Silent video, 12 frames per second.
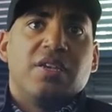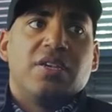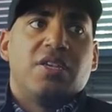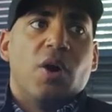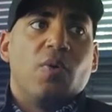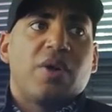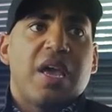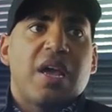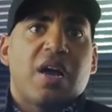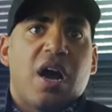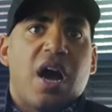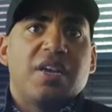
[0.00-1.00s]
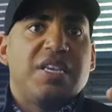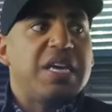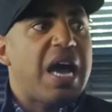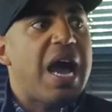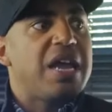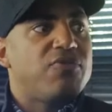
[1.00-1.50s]
don't get caught
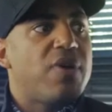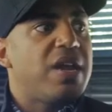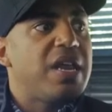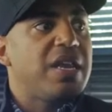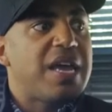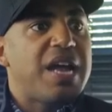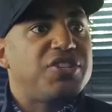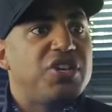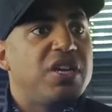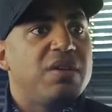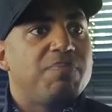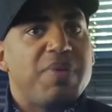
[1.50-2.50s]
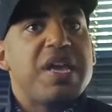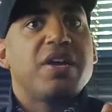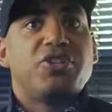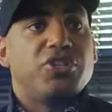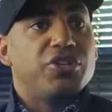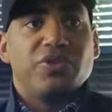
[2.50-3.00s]
dehydrating catching
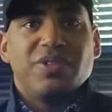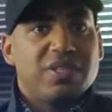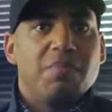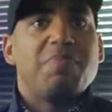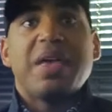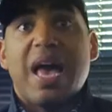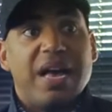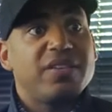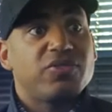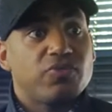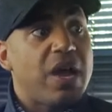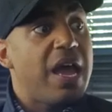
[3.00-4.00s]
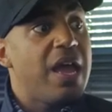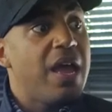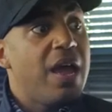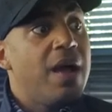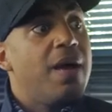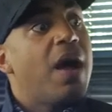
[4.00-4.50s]
Pikachu, some BS, right?
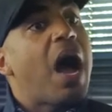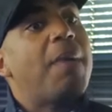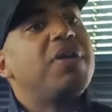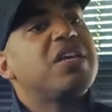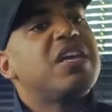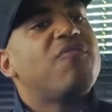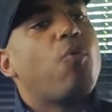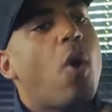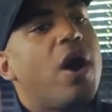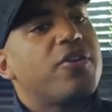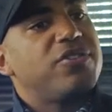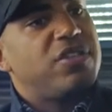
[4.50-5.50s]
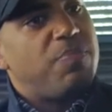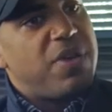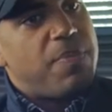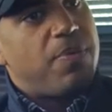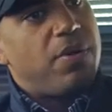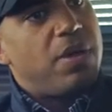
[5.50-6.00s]
I'm gonna give waters to
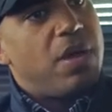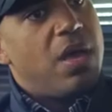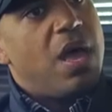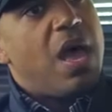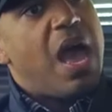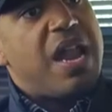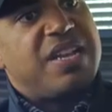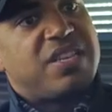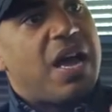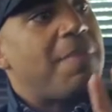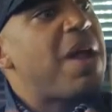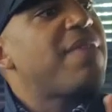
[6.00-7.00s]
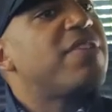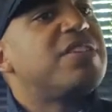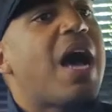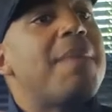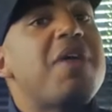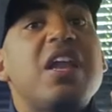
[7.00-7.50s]
people, and I'm not even
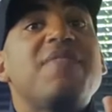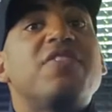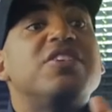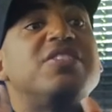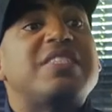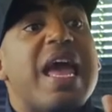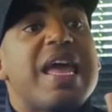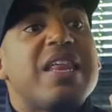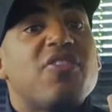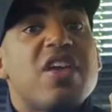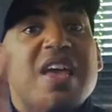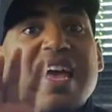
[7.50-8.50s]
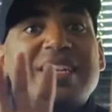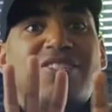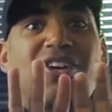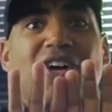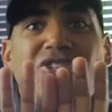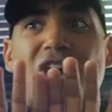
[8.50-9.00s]
gonna say anything, it's
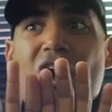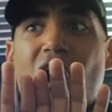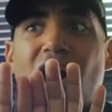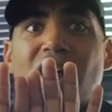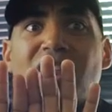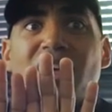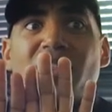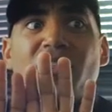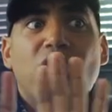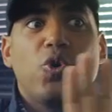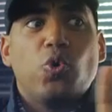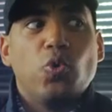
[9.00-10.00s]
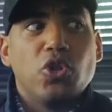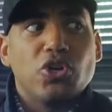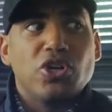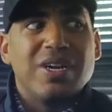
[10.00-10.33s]
on the cooler,